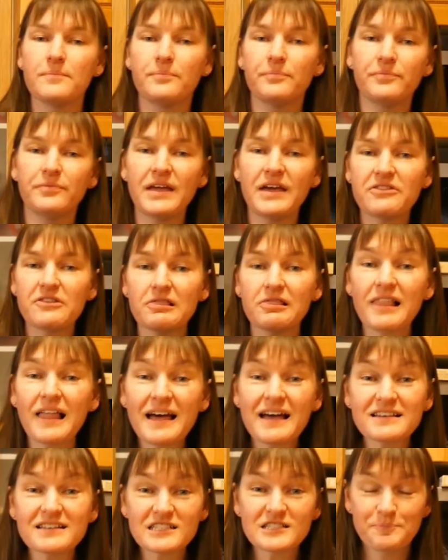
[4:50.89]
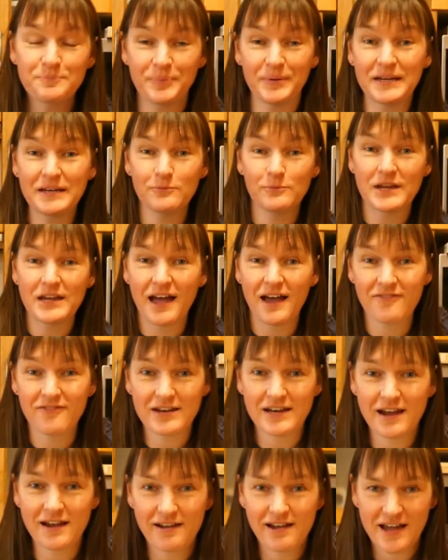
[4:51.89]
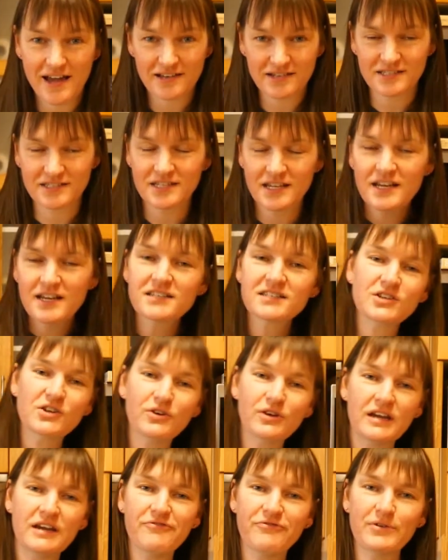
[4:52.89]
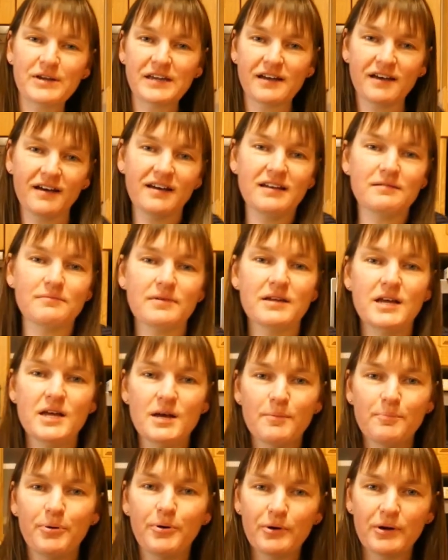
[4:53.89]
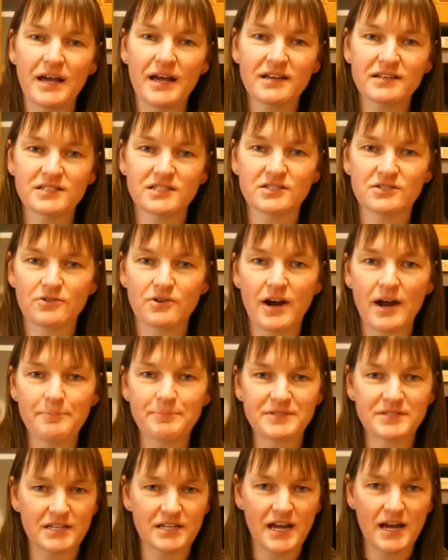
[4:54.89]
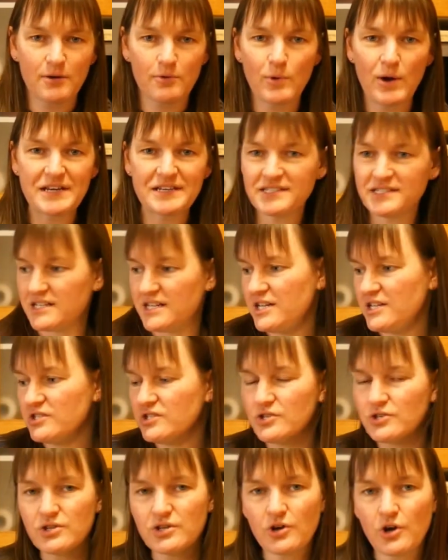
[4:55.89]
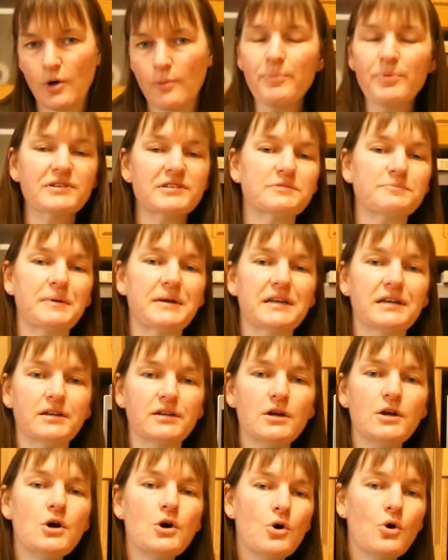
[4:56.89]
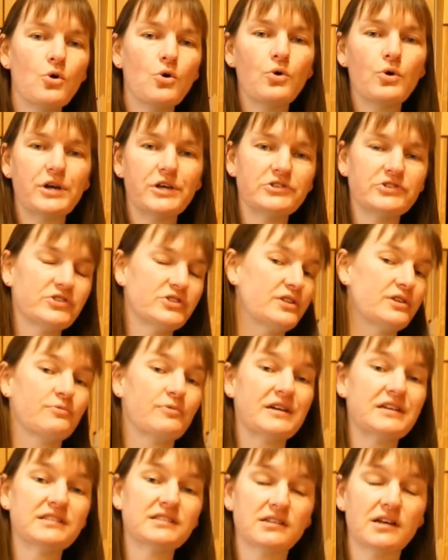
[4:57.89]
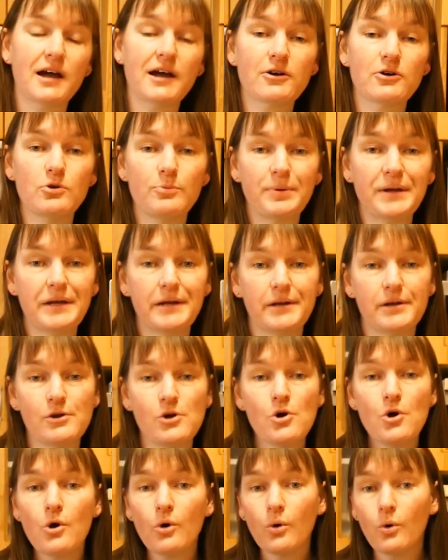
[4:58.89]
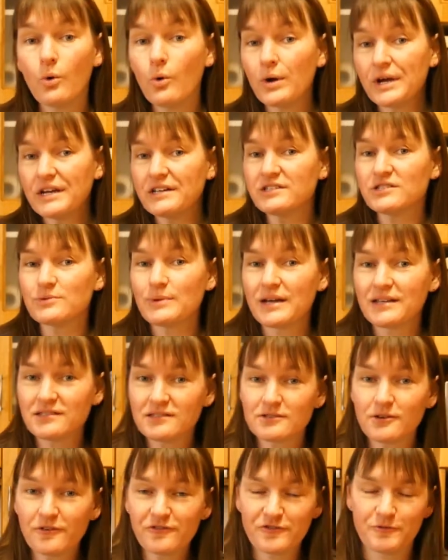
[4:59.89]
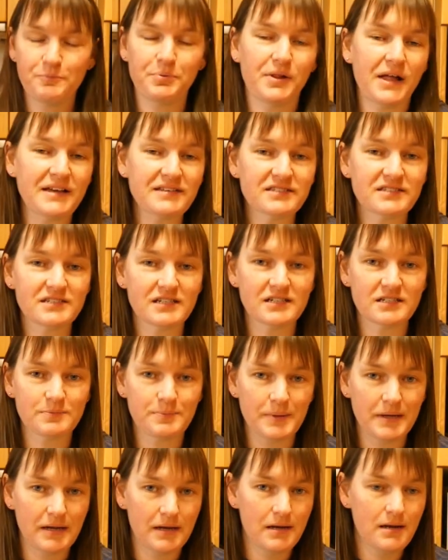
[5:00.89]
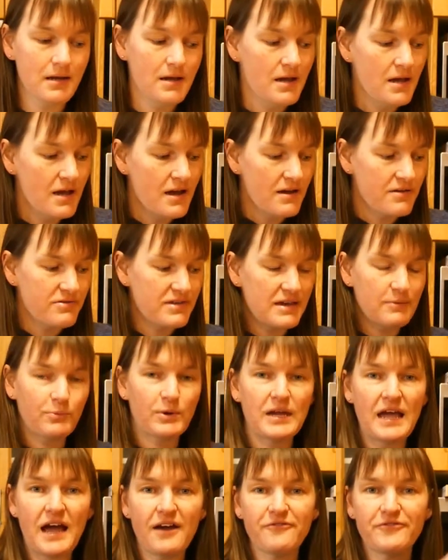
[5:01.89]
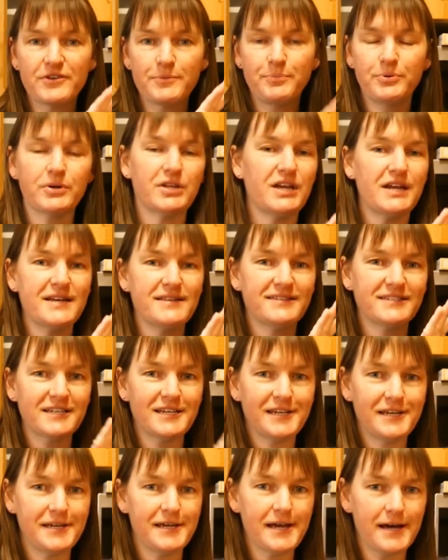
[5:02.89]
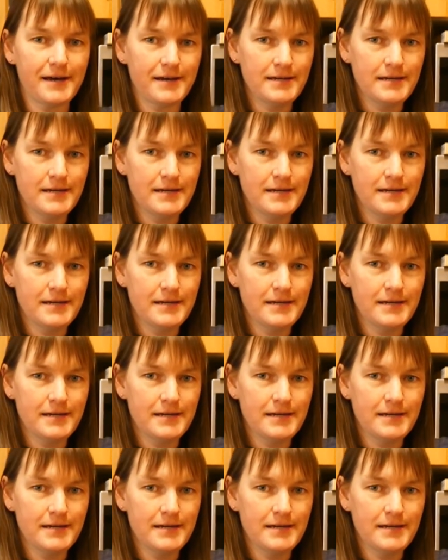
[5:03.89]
Now the last bin we have in our house. So if we can't put our scraps and our waste into the compost bin or into the recycle bin or into our soft plastics bin, then we have to put it into here.